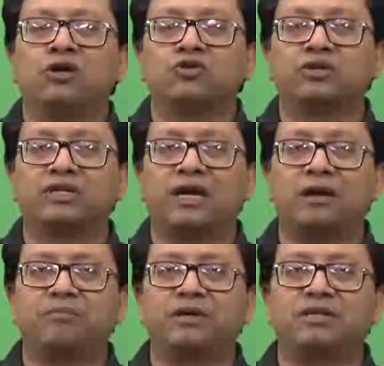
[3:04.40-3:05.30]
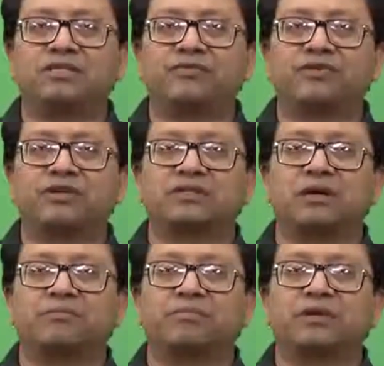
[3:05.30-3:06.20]
So, it can be in, say, for
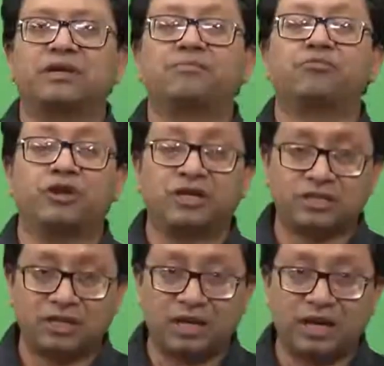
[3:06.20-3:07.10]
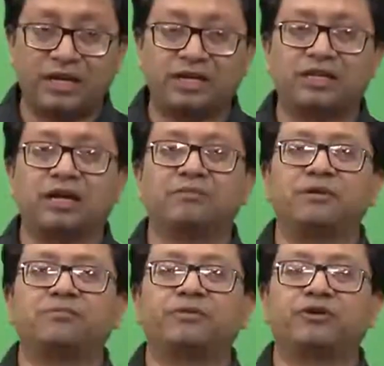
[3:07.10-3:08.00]
example, in production line, it can
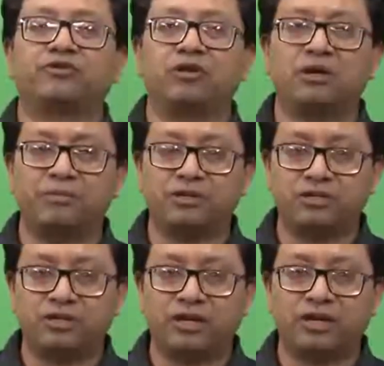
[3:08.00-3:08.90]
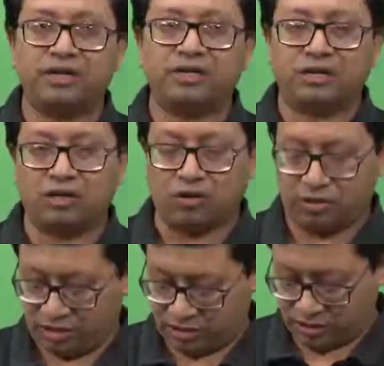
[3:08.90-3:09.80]
be in petroleum engineering and all
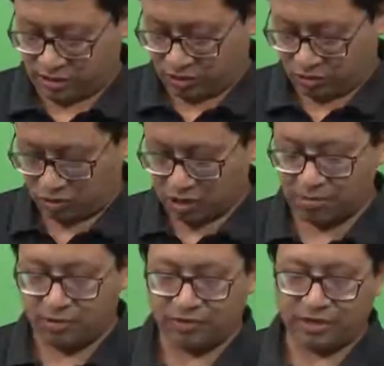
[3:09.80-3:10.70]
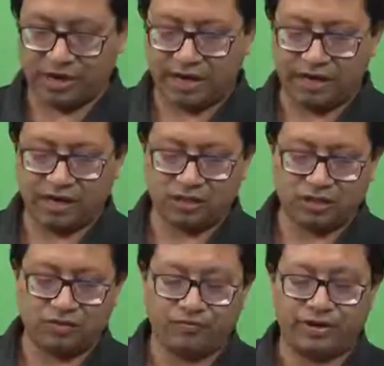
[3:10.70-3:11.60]
these things. So, some of the
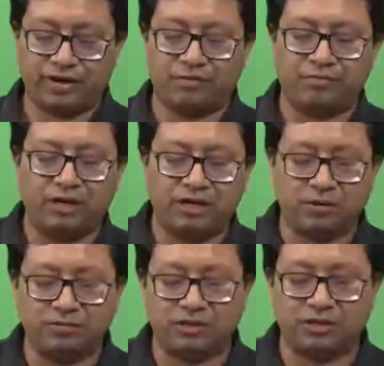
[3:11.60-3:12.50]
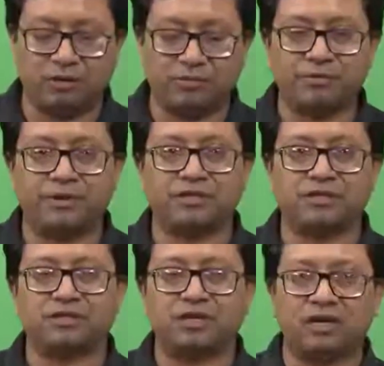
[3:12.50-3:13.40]
areas where multi-objective
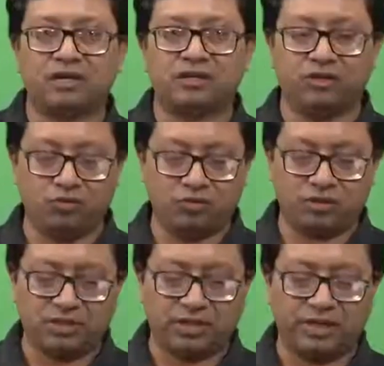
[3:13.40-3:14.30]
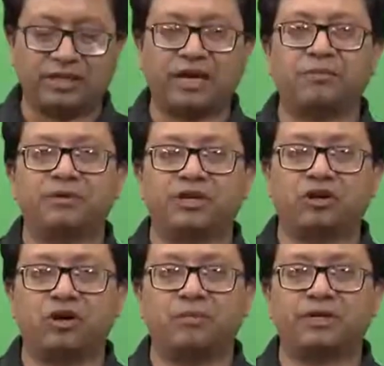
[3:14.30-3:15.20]
optimizations are used, it can be in
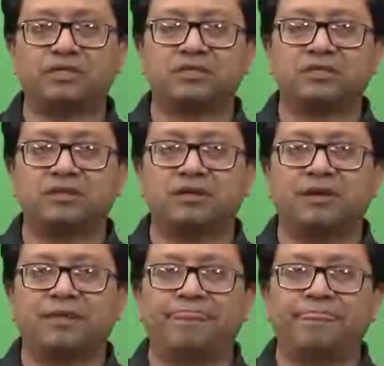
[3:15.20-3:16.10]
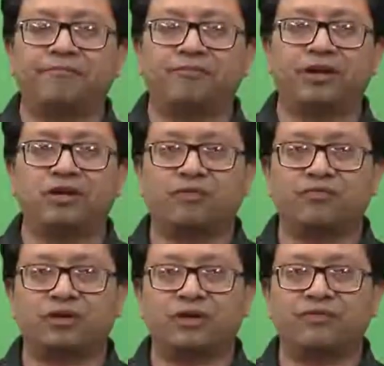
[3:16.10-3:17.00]
economics where you have
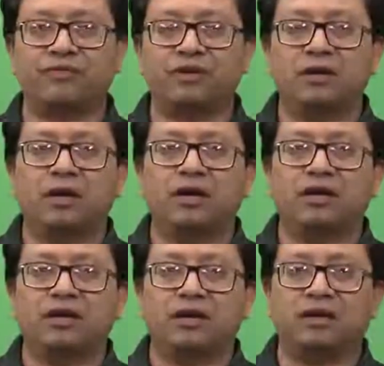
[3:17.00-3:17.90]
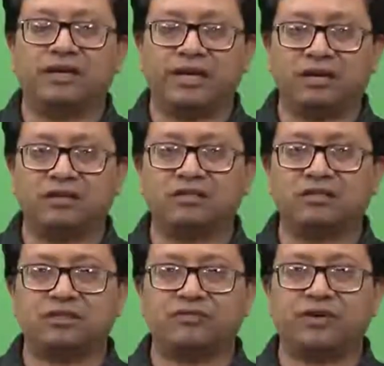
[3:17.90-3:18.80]
to give Uh, take a
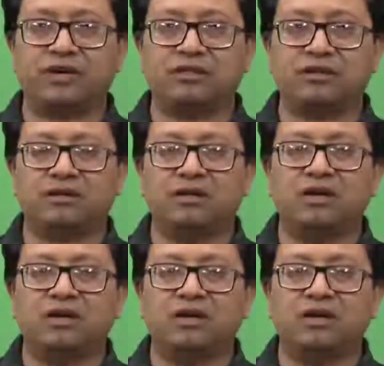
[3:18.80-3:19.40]
decision where the